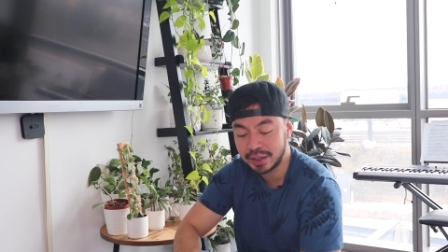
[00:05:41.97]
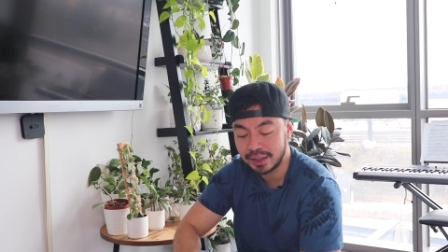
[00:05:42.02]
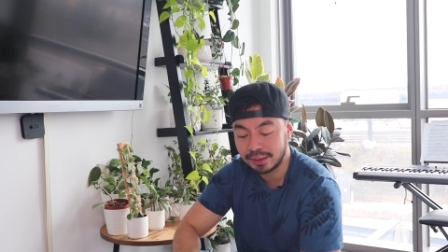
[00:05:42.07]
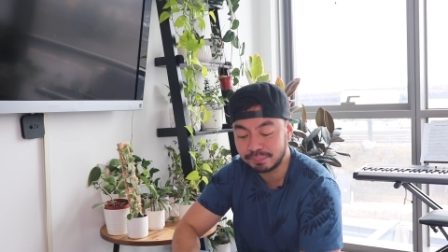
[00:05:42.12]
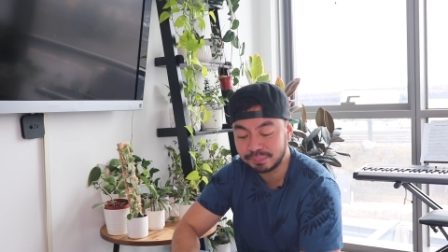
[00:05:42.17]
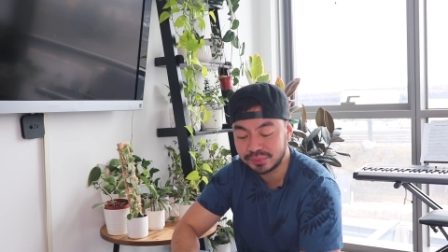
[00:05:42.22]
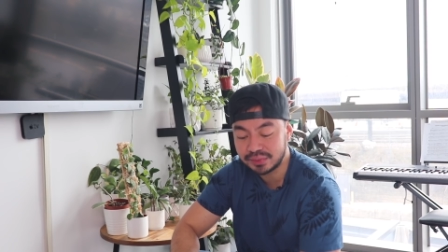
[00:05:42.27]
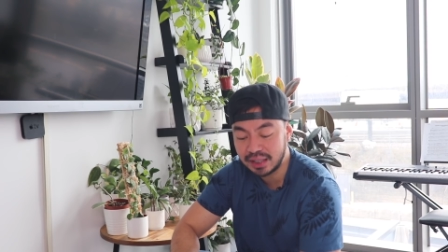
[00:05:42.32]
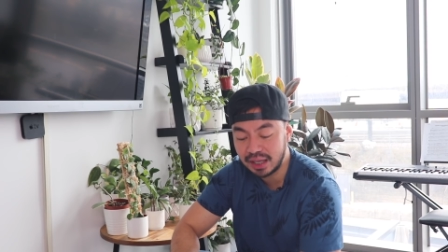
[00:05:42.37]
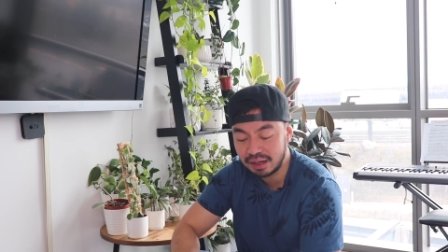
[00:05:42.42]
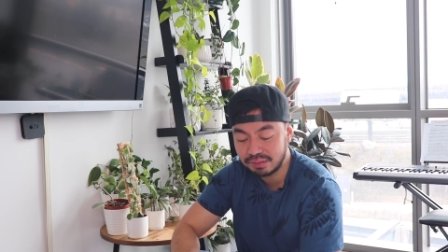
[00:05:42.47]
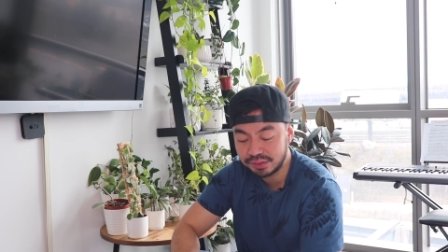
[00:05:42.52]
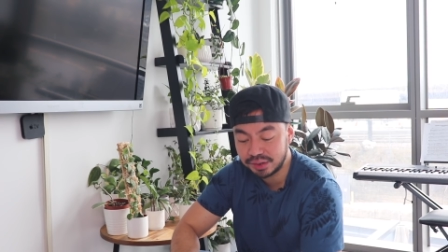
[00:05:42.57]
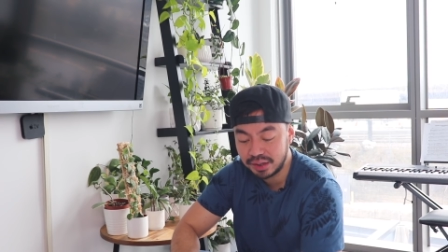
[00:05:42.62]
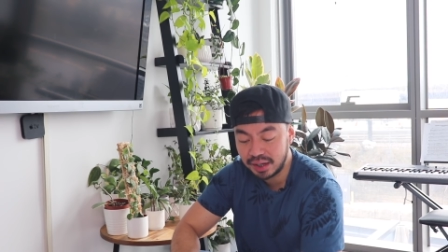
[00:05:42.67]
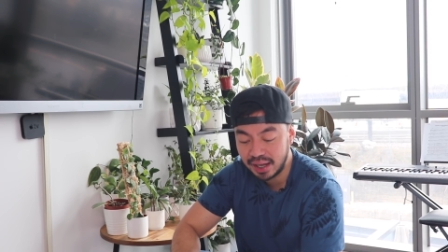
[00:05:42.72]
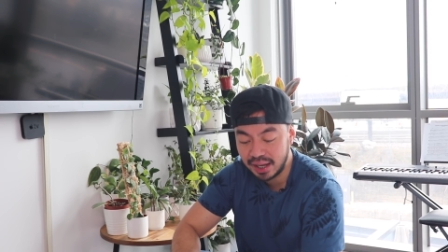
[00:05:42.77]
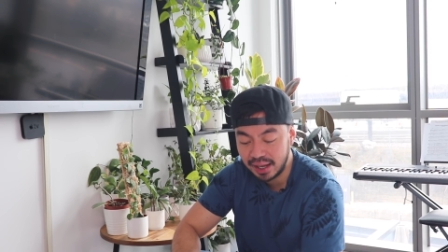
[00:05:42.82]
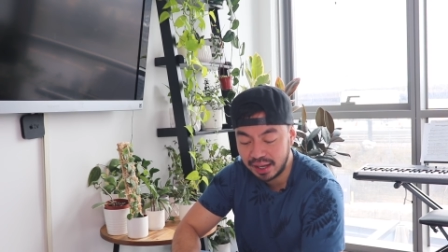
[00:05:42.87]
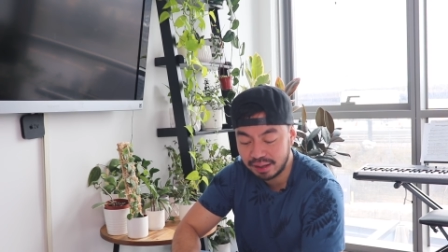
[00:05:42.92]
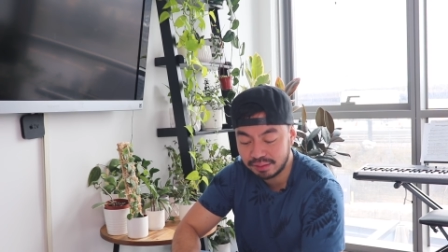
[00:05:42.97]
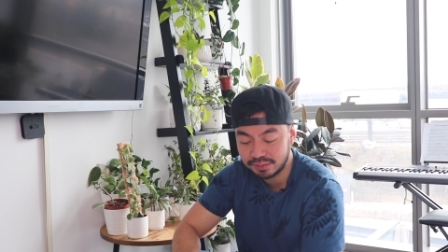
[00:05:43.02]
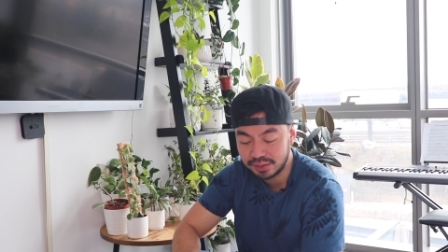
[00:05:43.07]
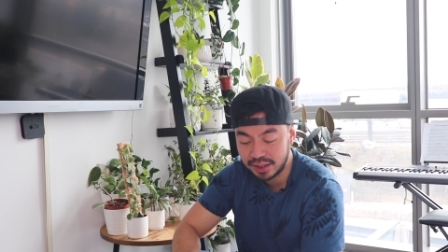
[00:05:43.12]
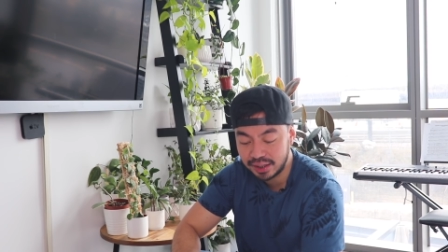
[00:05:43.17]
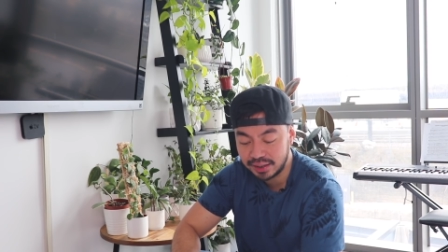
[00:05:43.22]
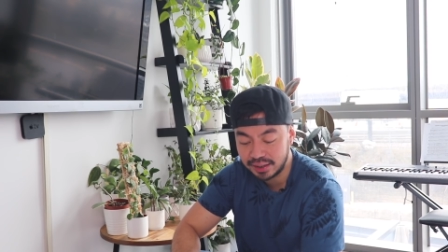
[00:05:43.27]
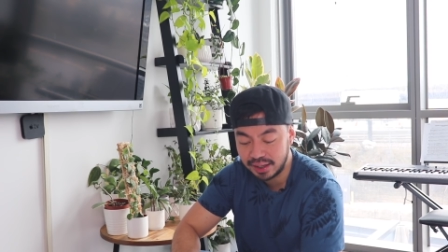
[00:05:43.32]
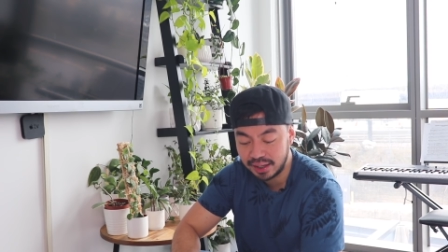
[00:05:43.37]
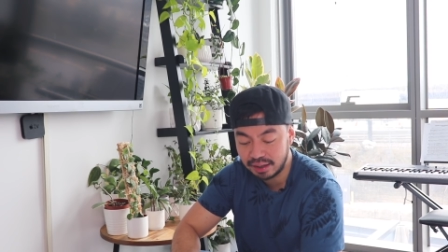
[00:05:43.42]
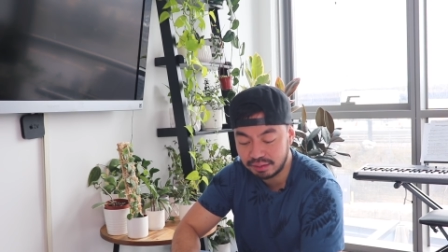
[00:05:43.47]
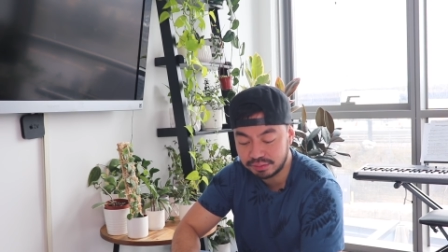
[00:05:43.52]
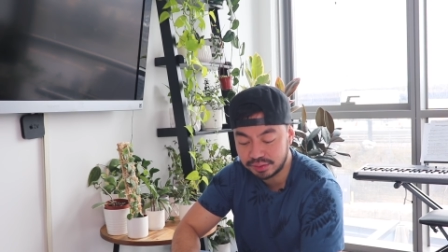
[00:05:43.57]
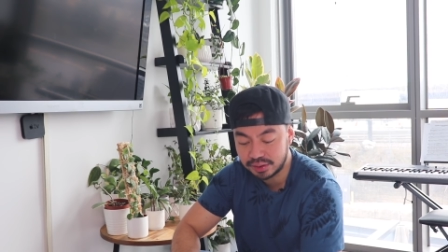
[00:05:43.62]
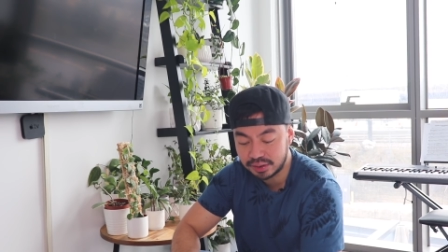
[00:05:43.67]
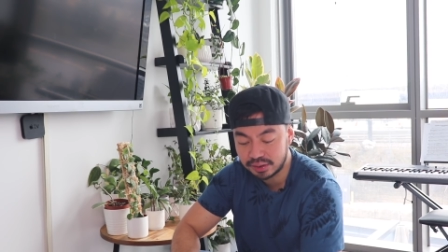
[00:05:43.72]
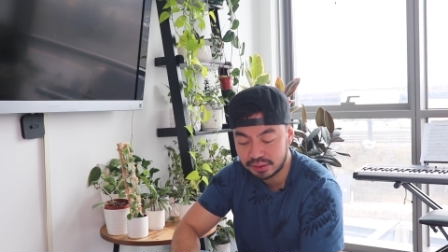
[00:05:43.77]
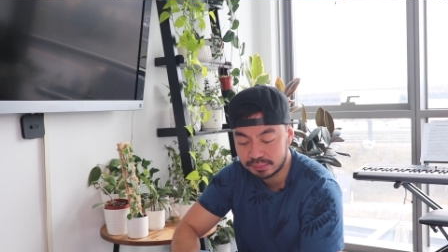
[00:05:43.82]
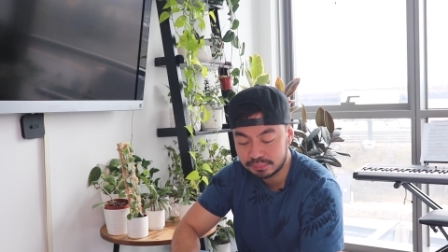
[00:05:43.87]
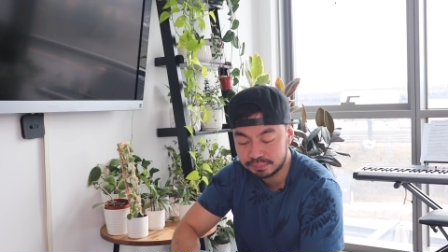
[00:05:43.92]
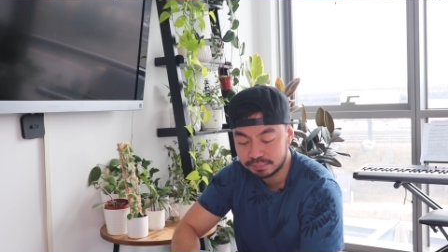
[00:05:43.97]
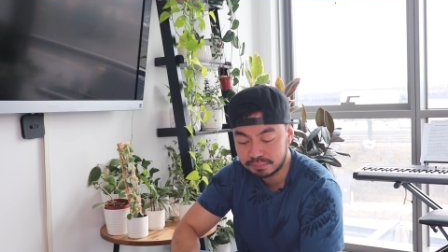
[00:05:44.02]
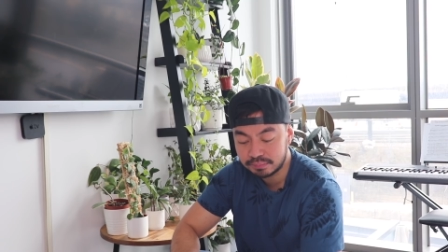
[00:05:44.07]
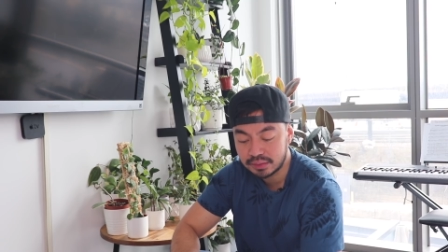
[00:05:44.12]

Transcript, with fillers: hey never have I ever